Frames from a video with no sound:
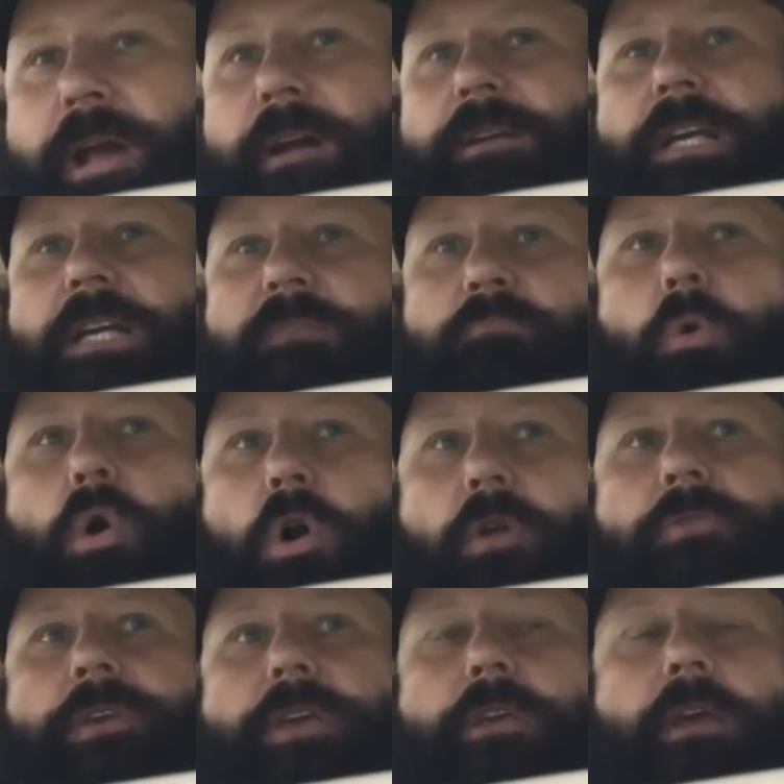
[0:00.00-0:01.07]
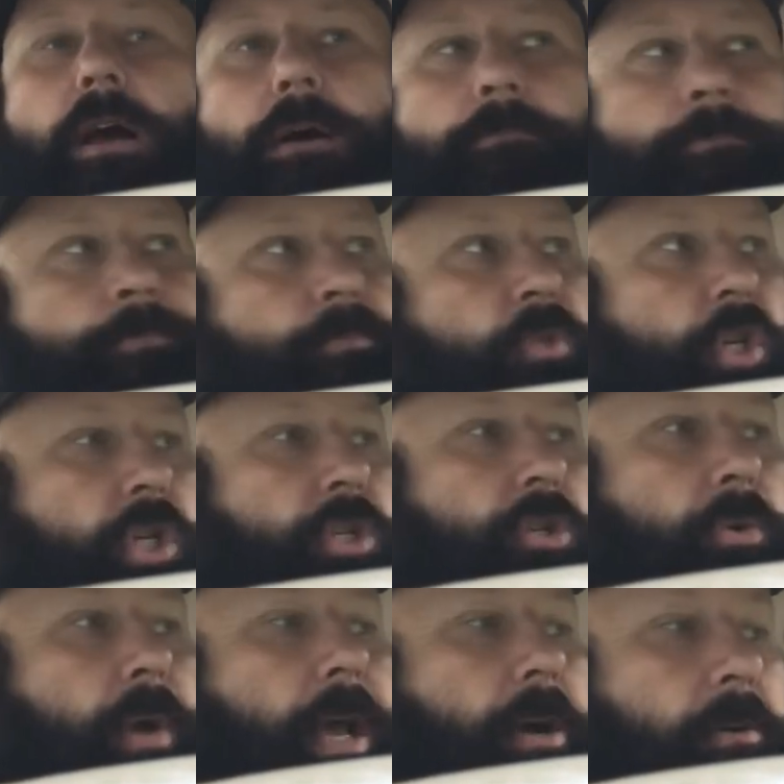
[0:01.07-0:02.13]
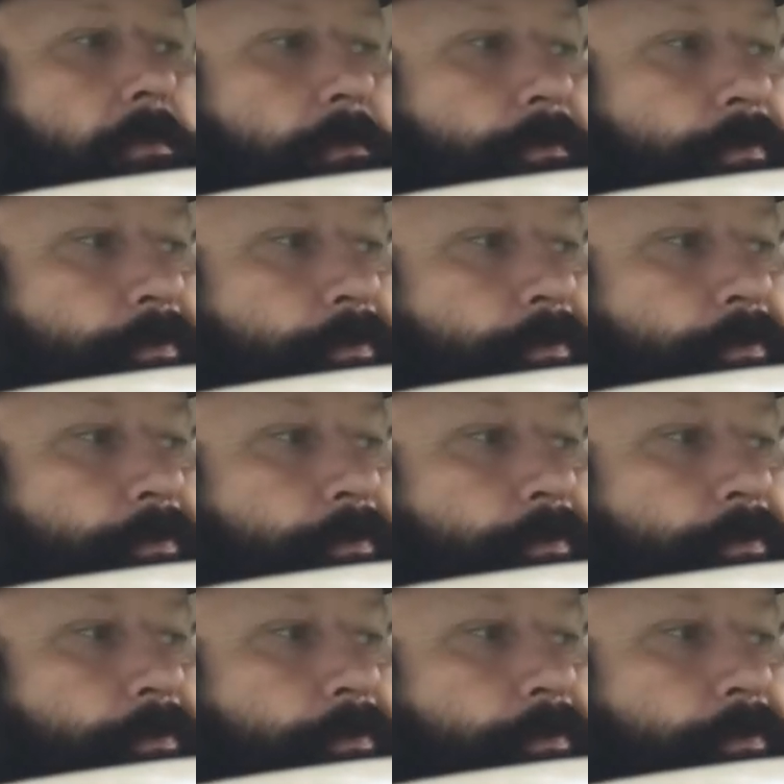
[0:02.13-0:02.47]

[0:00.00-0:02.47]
I taste more of the ginger ale.